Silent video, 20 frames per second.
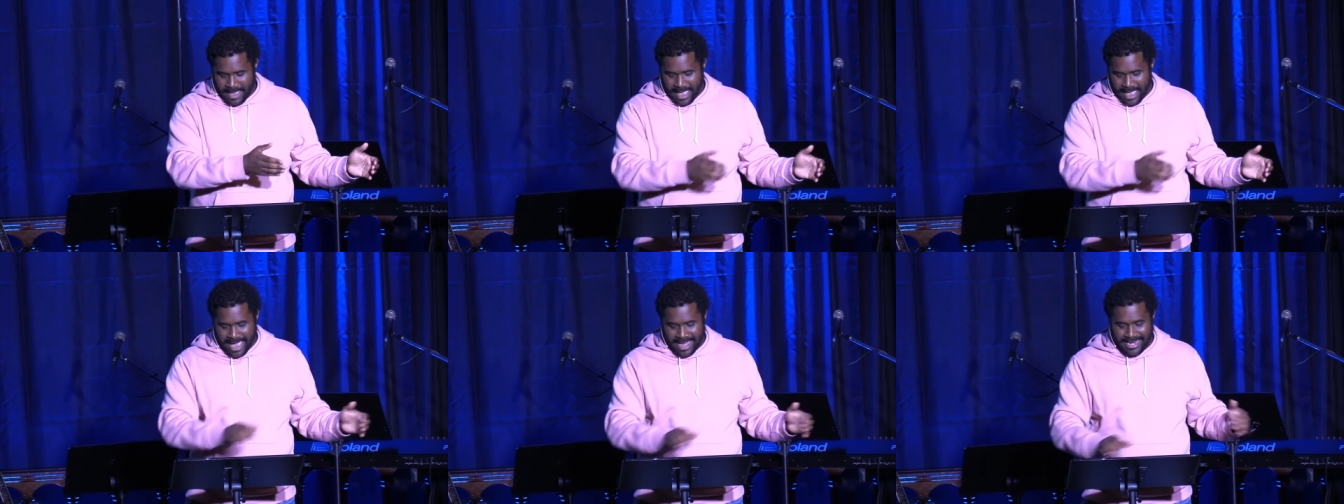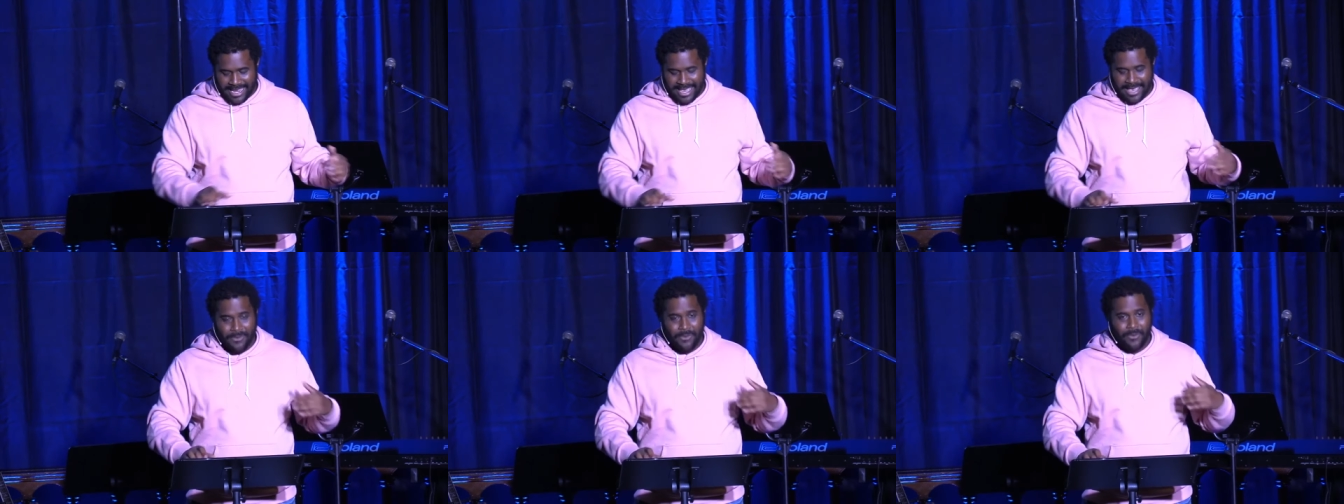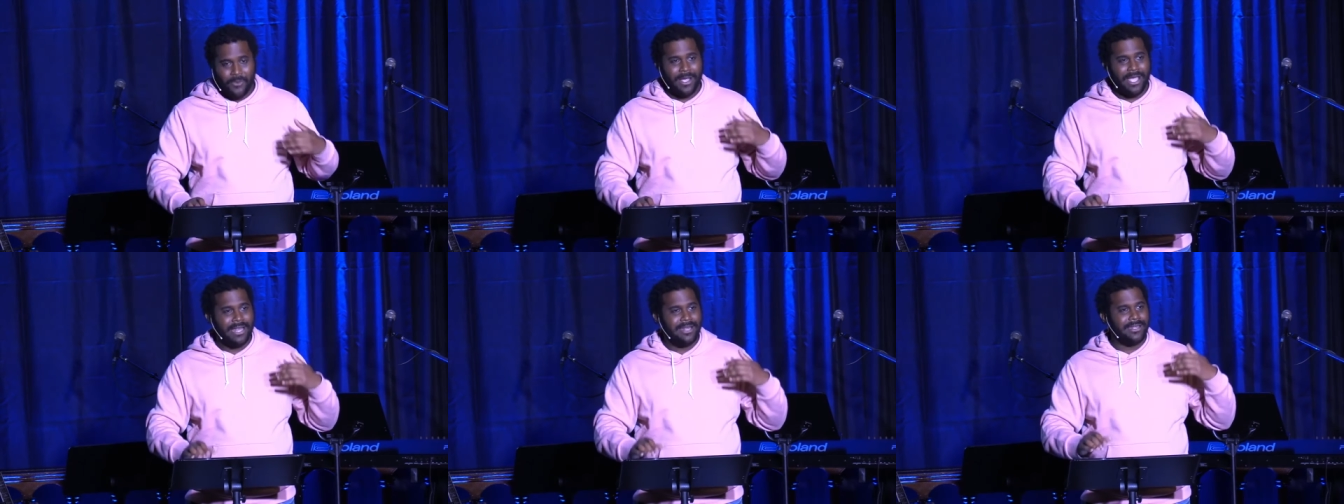and he
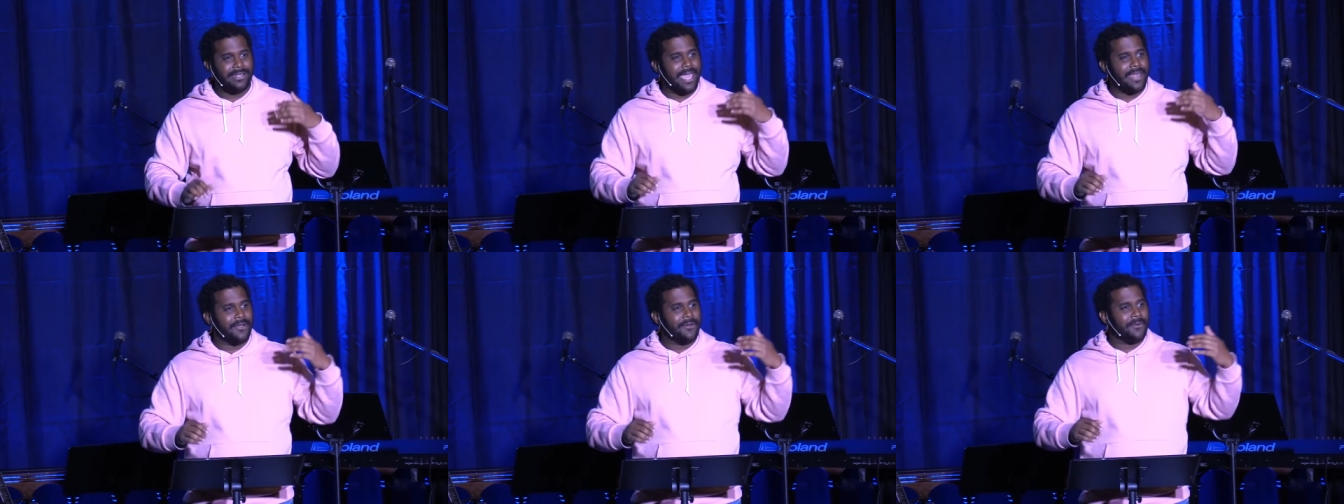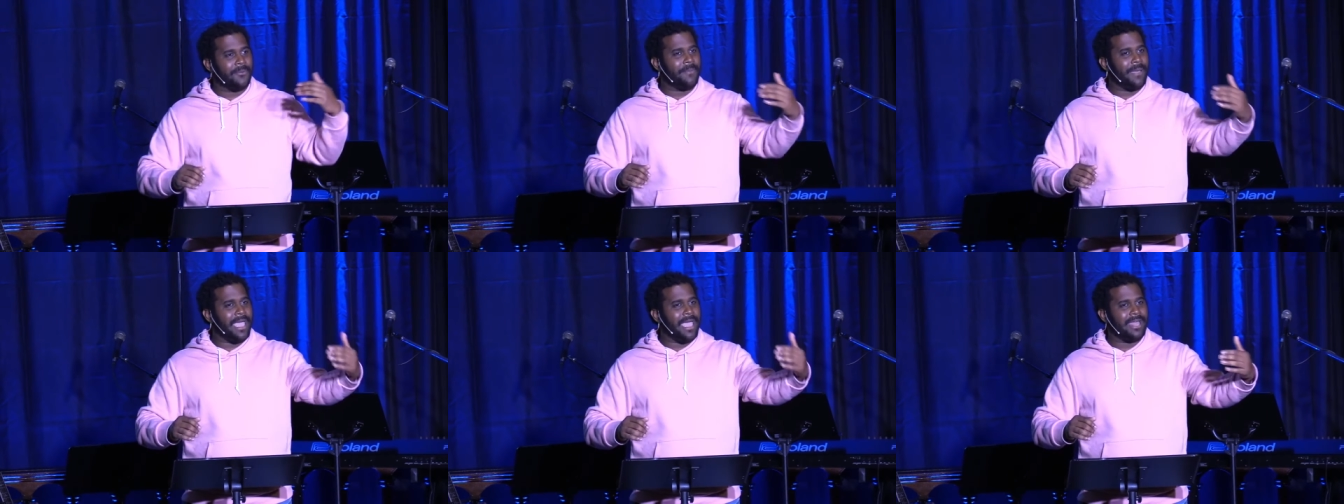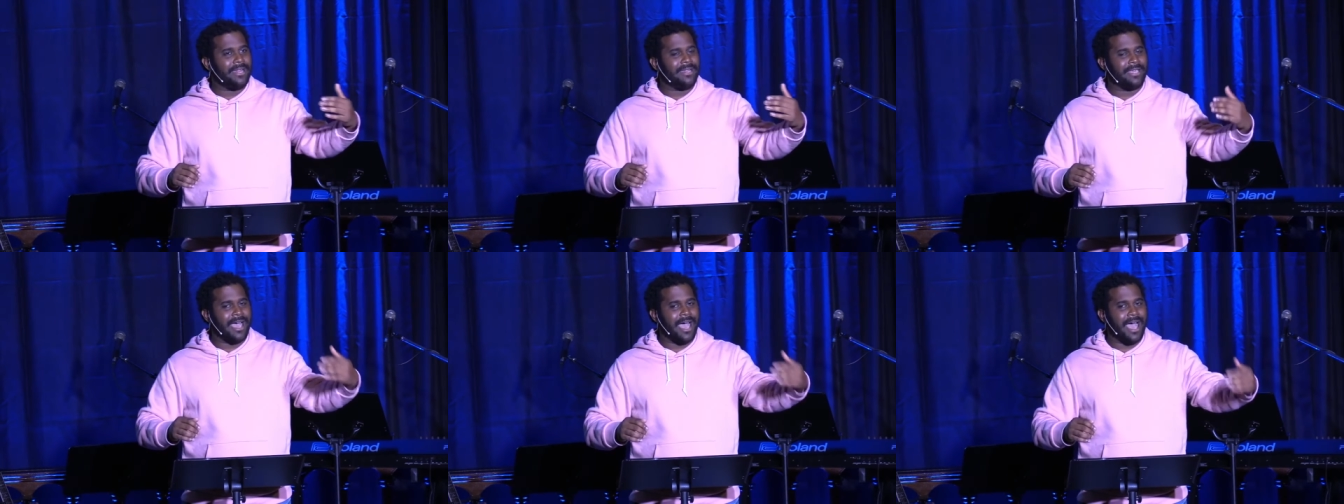went and
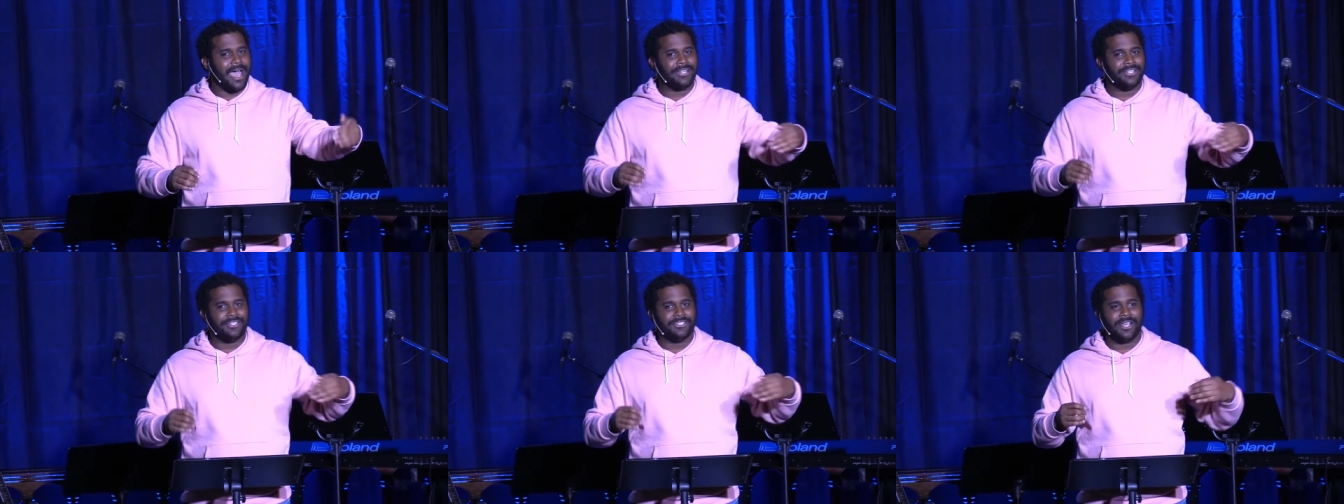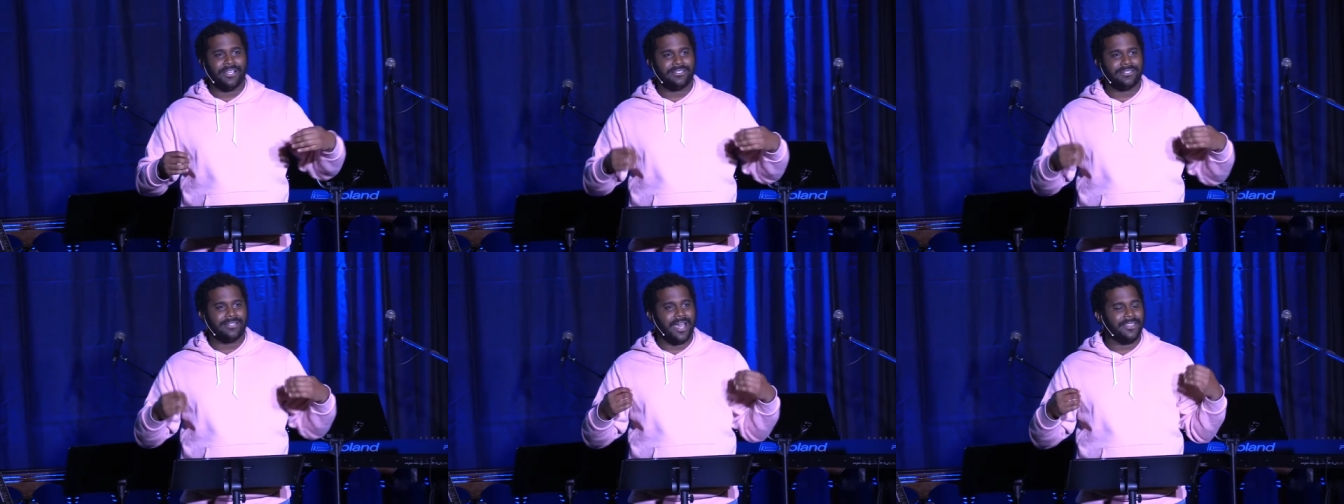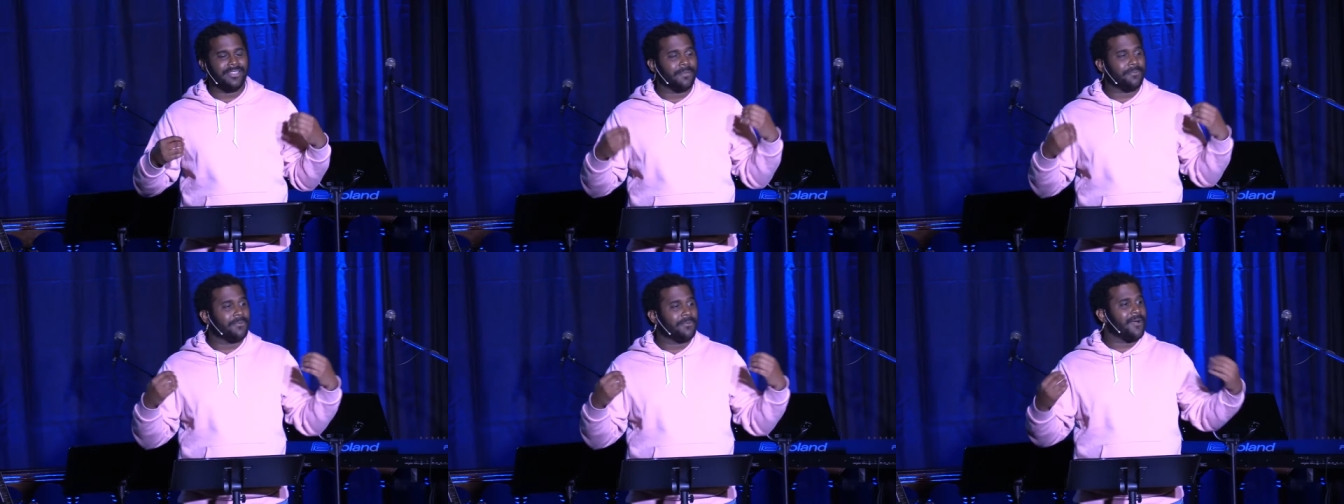obeyed God just
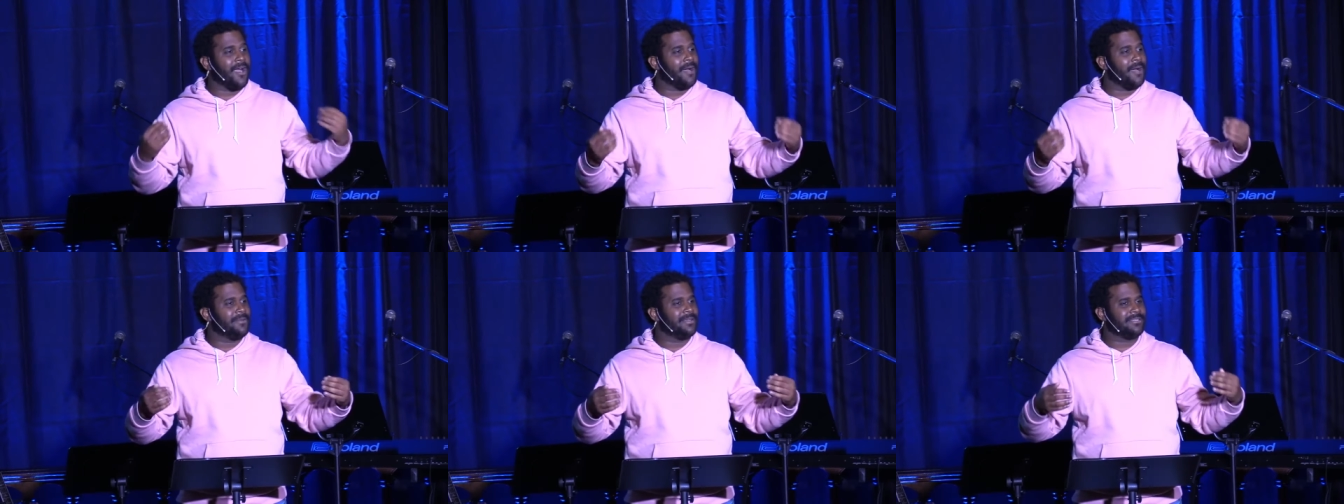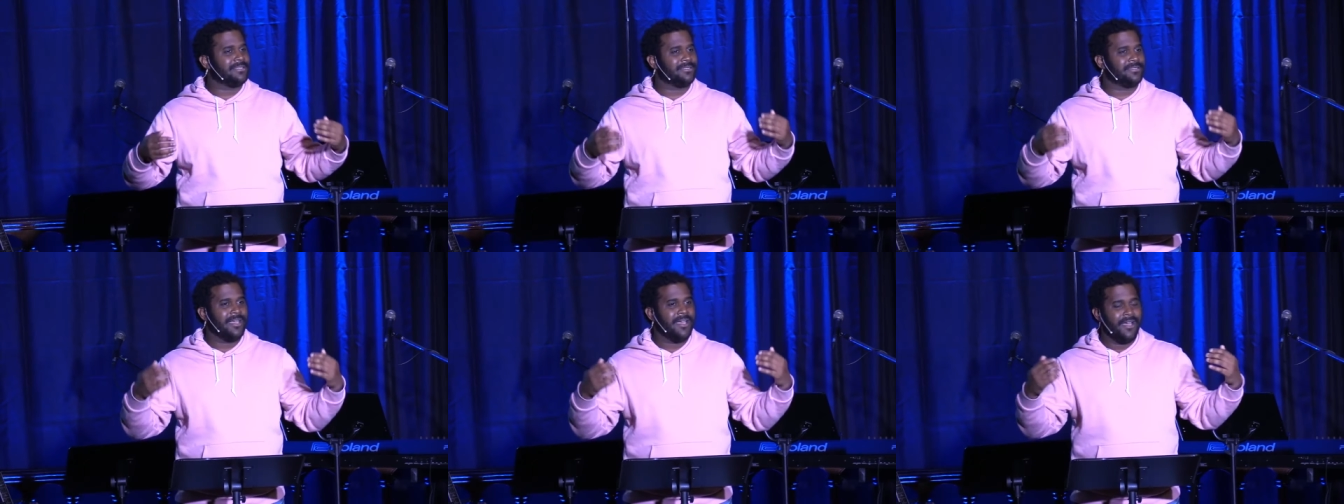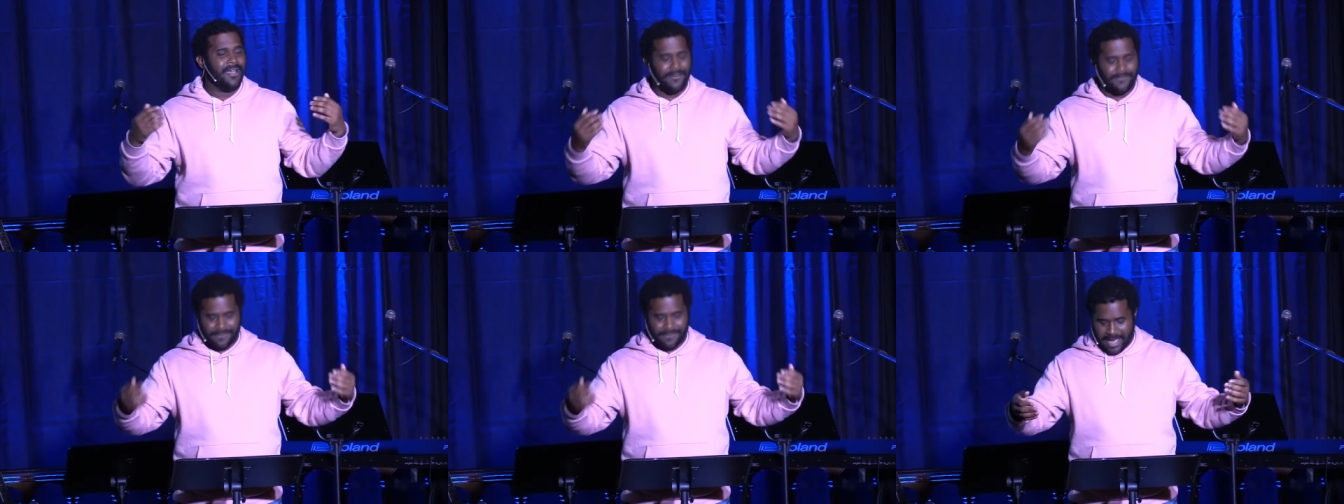on the promise
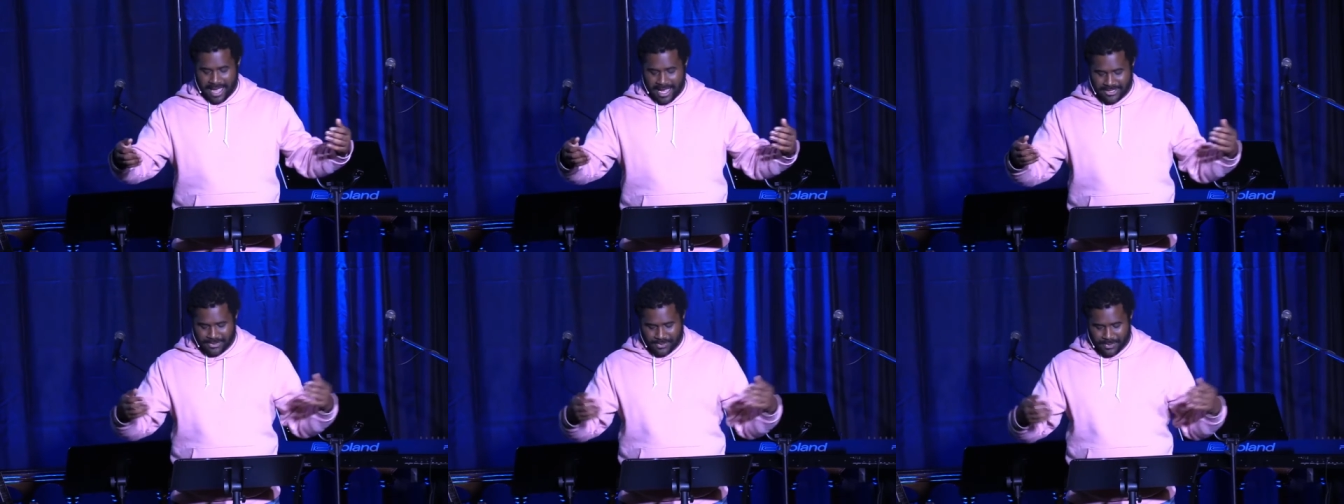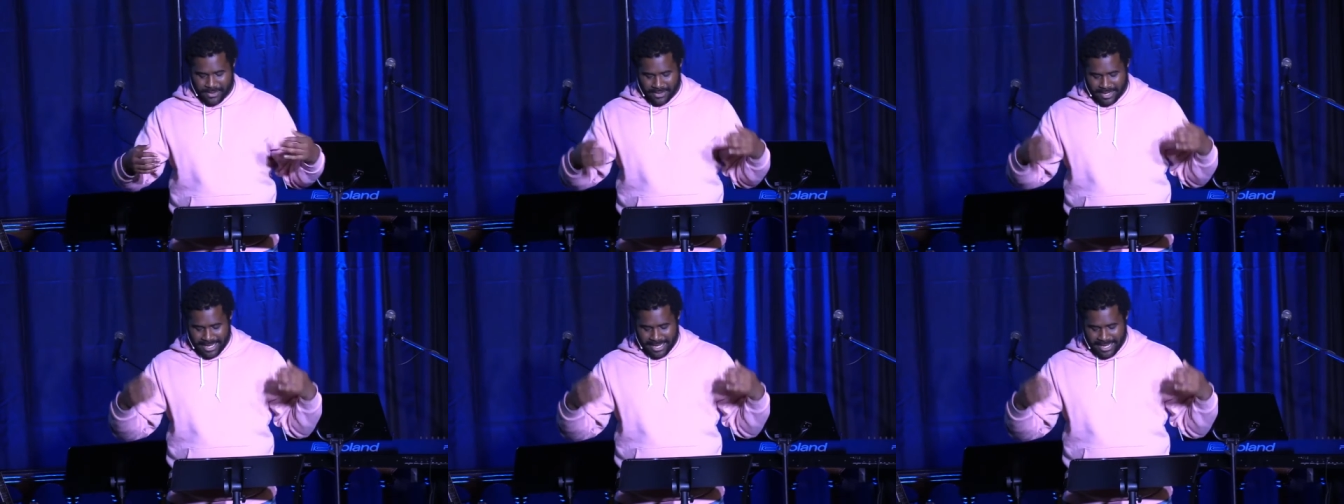of God's word.